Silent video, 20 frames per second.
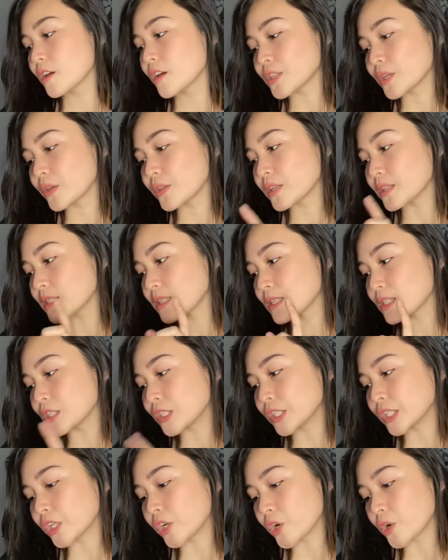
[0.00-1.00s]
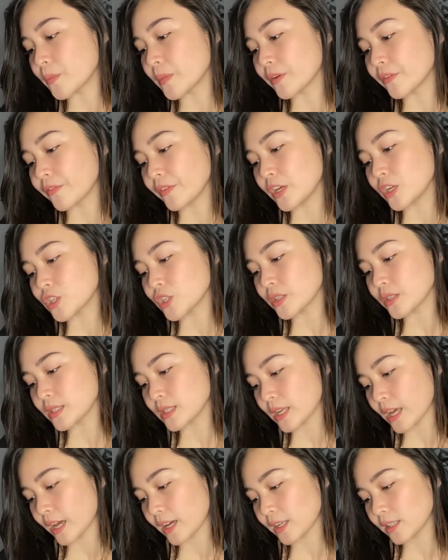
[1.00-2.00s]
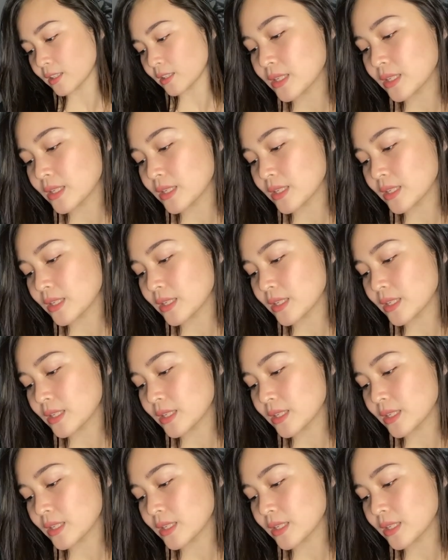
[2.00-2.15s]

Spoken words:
So this is their Derma facial set.